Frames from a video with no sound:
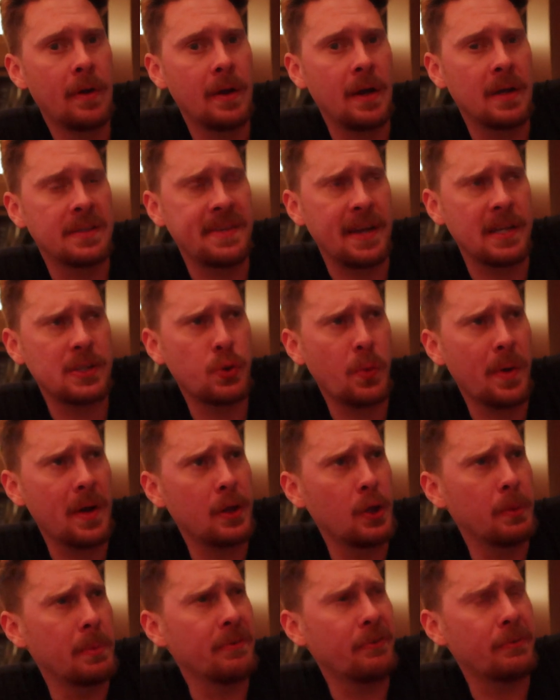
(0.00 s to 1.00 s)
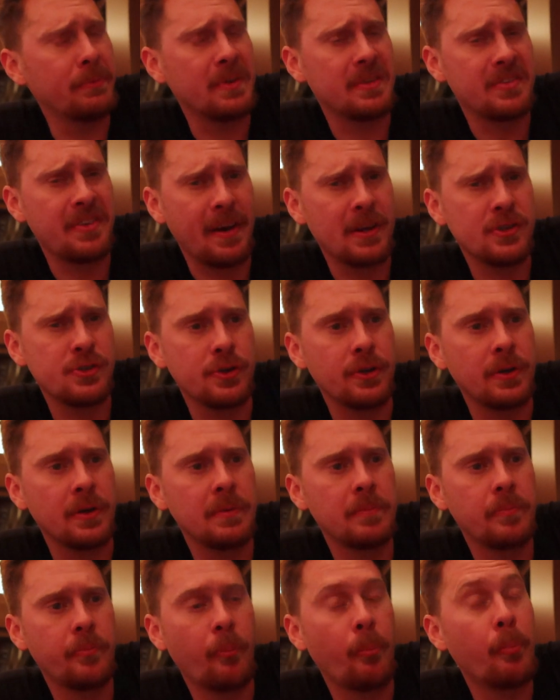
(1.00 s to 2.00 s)
It takes away a little bit from the texture,
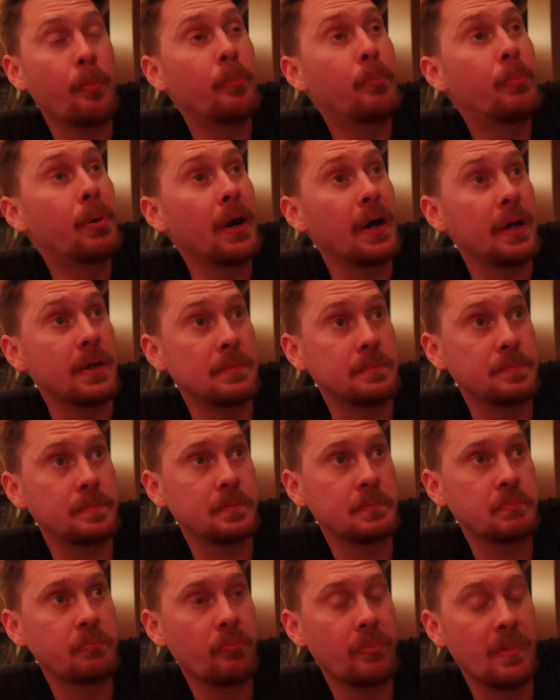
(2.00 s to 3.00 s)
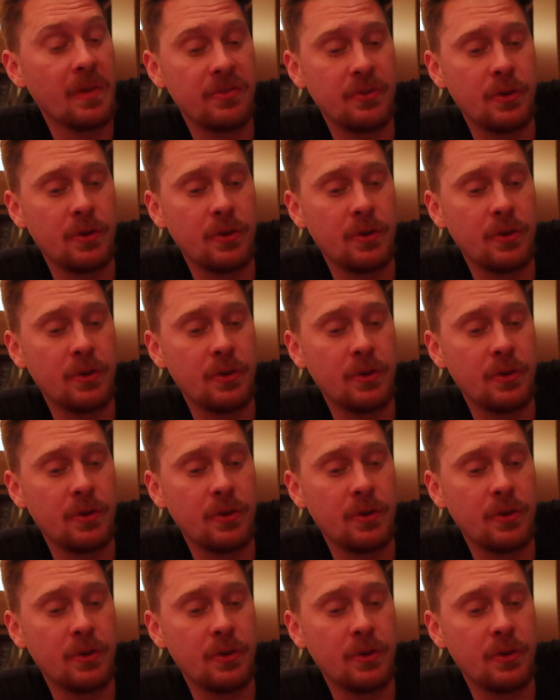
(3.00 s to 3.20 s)
but